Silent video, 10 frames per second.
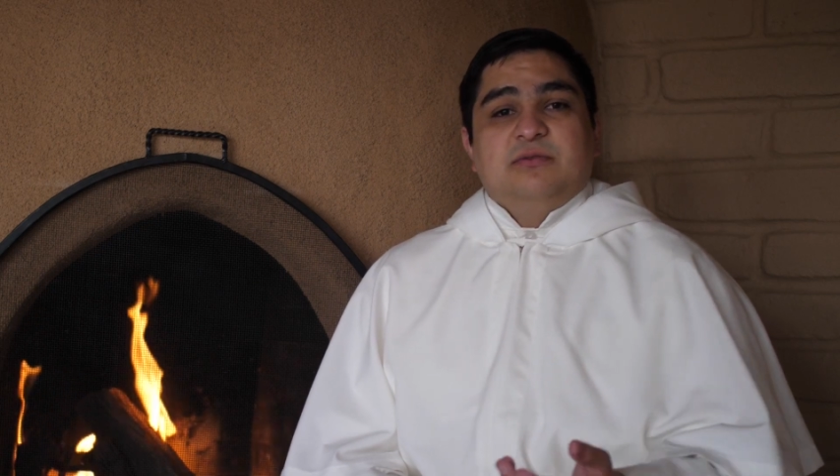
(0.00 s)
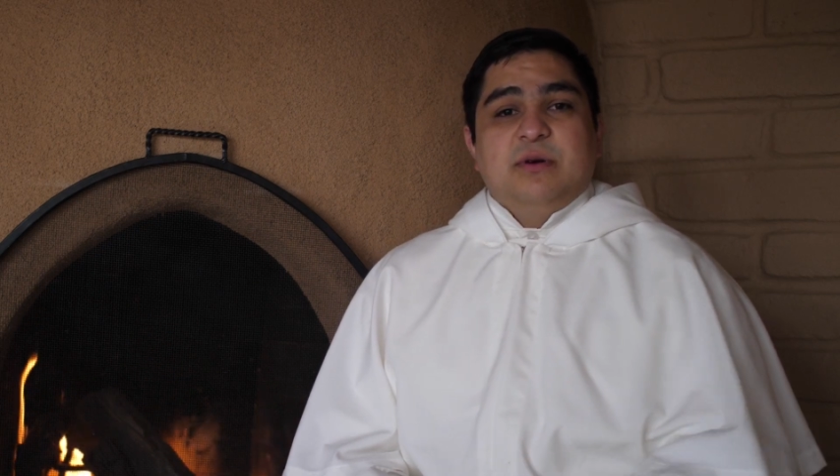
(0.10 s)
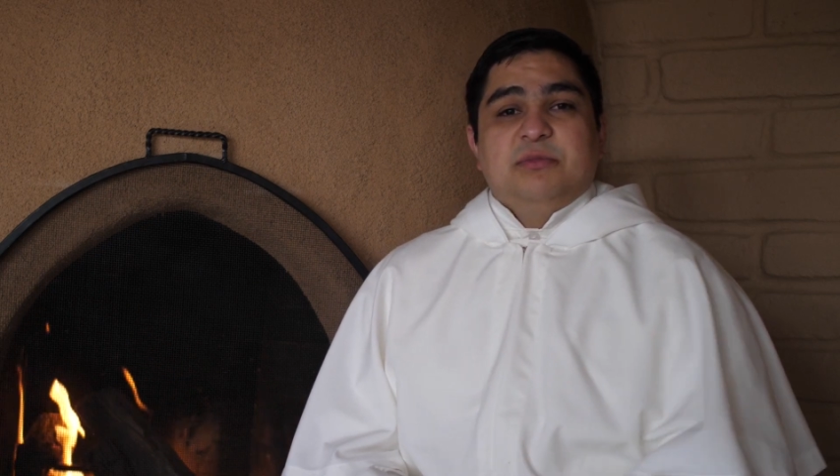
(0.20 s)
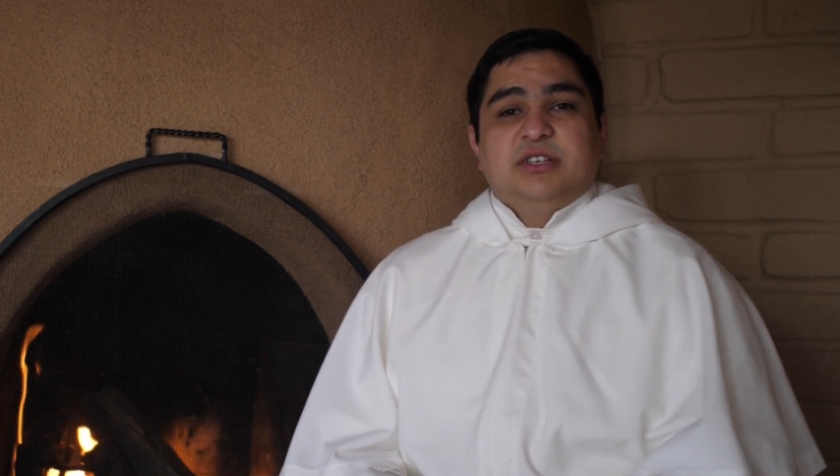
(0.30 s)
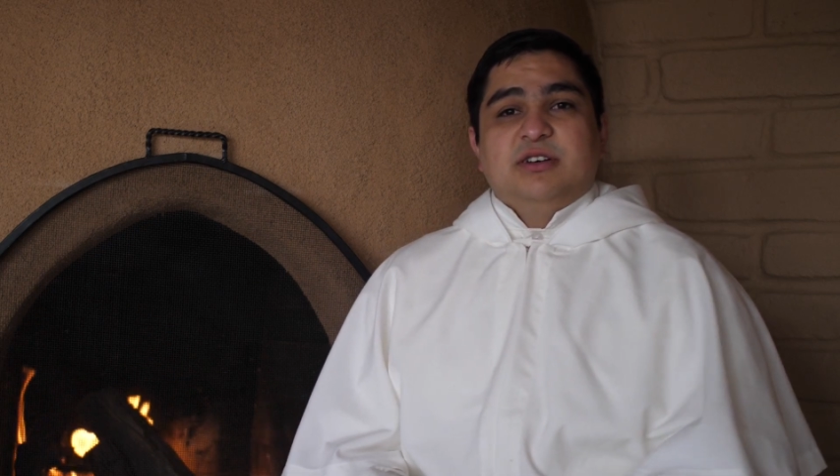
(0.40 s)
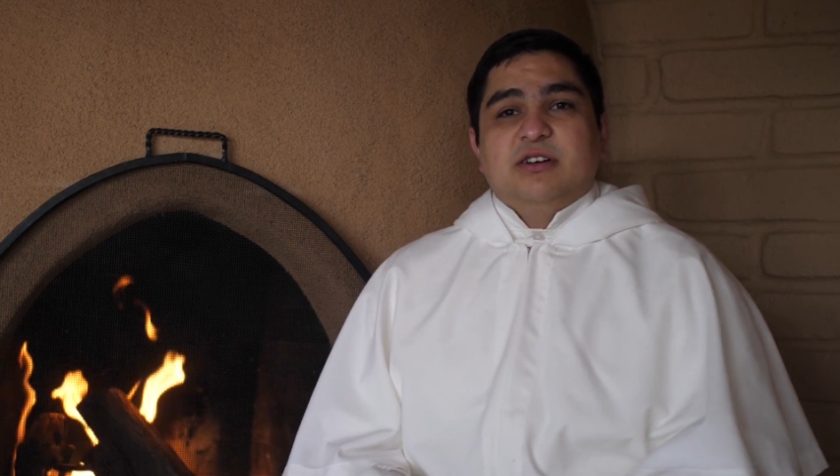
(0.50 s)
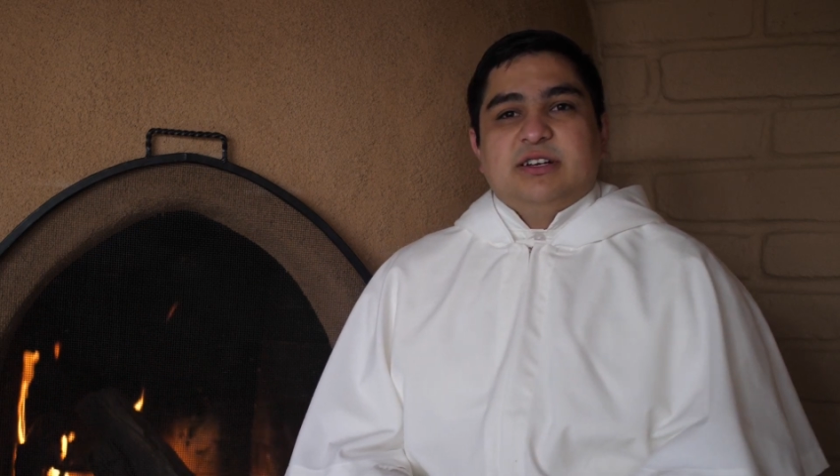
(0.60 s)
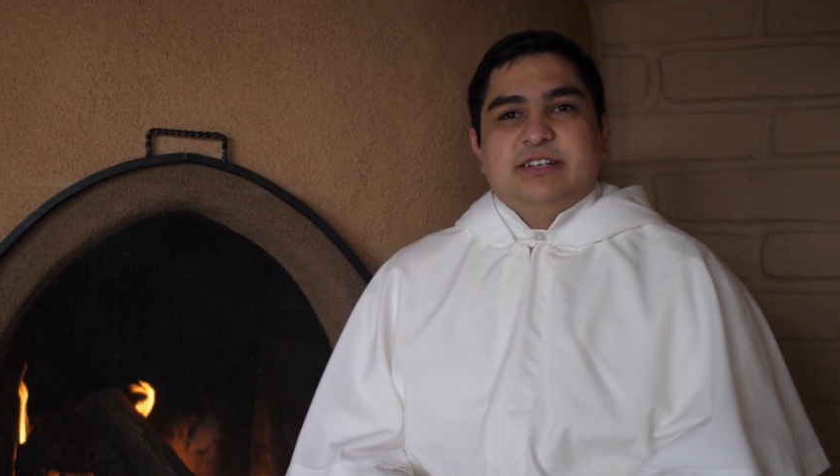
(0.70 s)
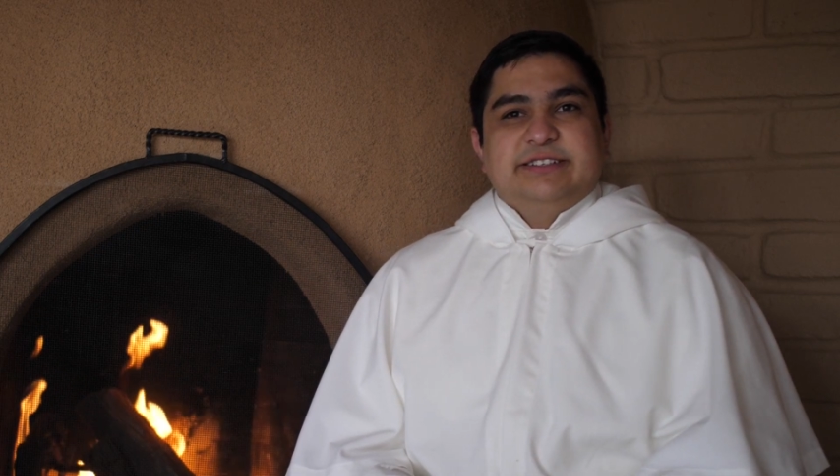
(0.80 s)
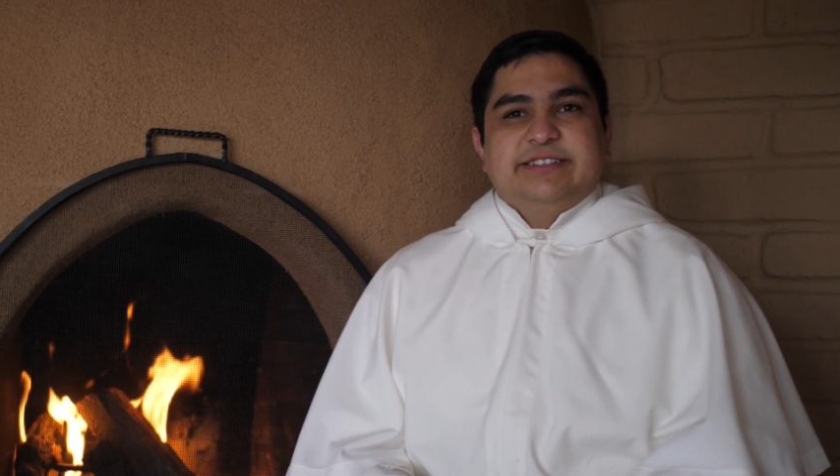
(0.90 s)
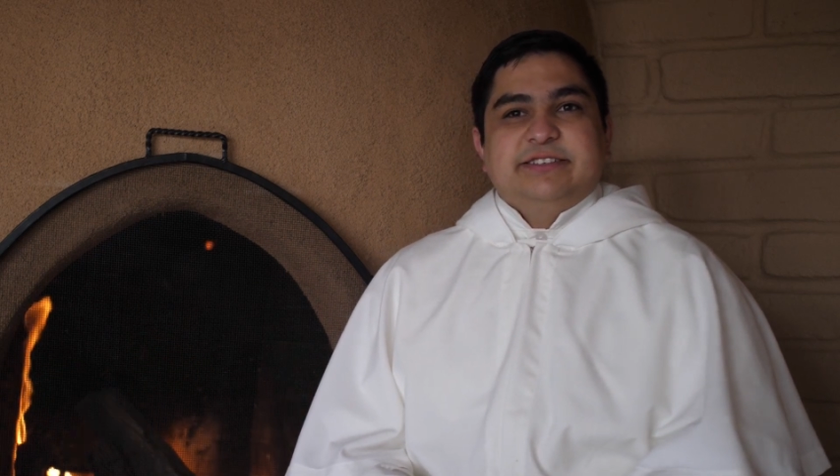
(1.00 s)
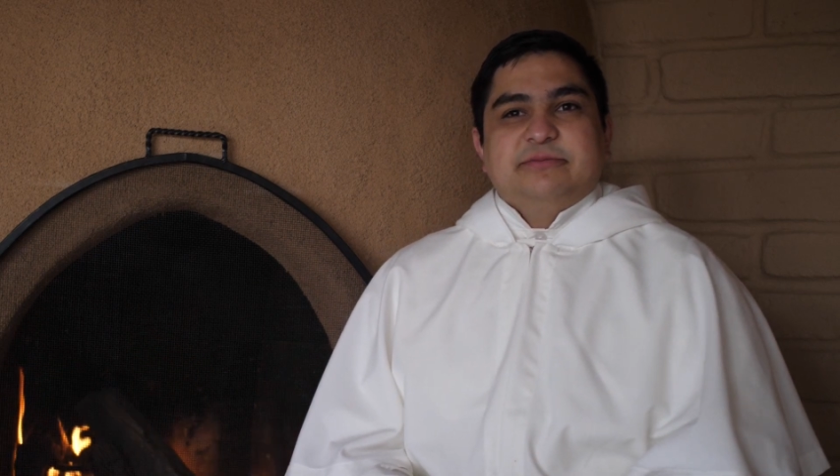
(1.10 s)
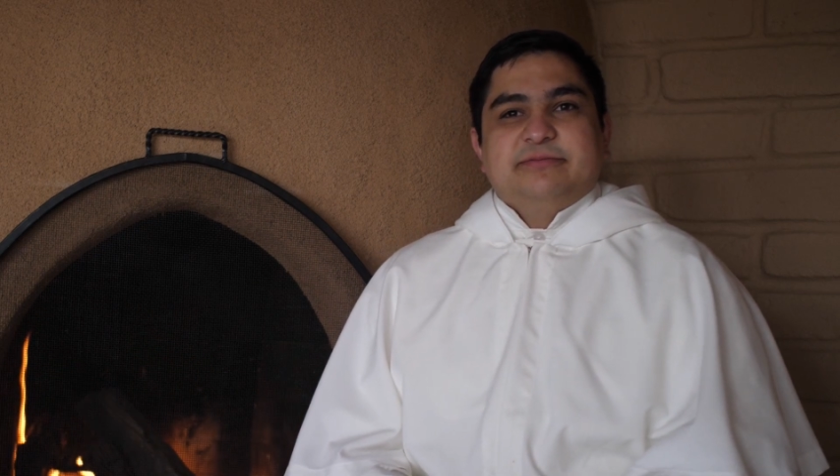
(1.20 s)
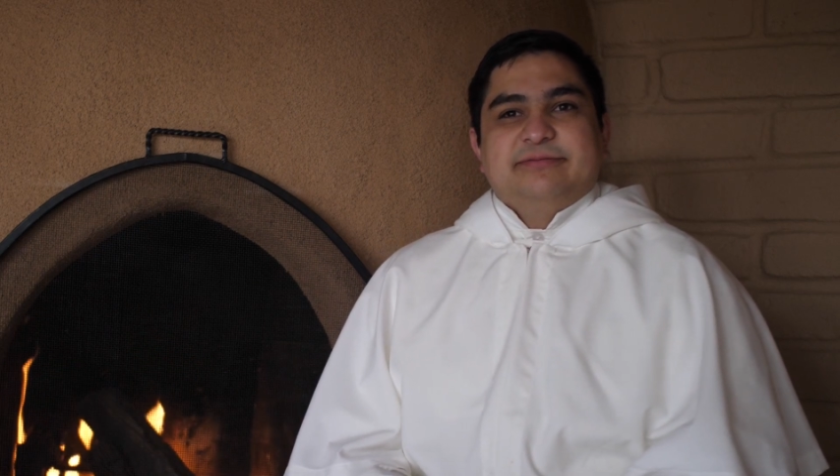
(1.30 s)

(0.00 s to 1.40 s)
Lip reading: from the darkness,